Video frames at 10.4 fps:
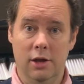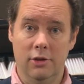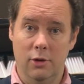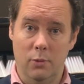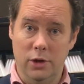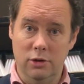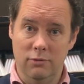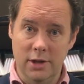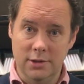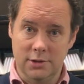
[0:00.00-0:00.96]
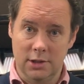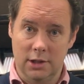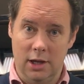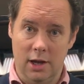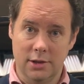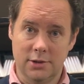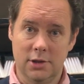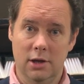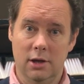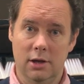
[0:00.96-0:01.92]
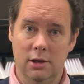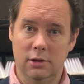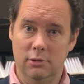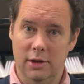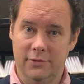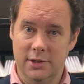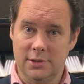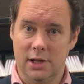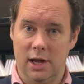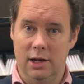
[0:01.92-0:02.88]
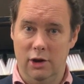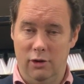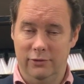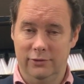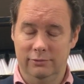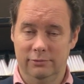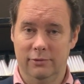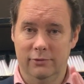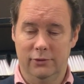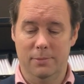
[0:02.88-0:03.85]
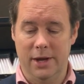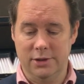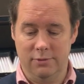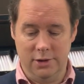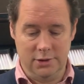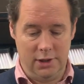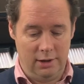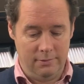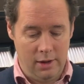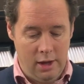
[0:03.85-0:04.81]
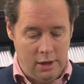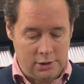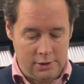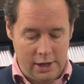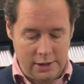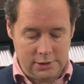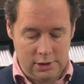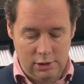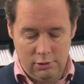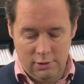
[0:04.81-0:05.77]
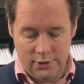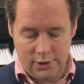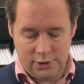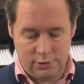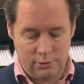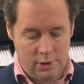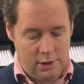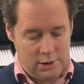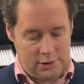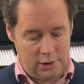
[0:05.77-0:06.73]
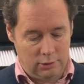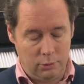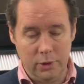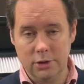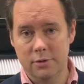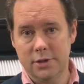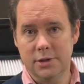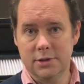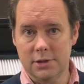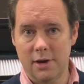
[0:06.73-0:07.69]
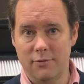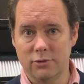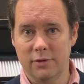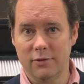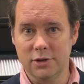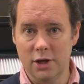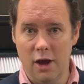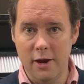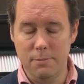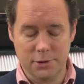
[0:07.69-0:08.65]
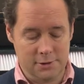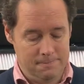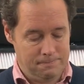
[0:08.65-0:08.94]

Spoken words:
that when you rinse the glass, you lift it slightly off for best rinsing. So that's the universal sill. We do these in several different types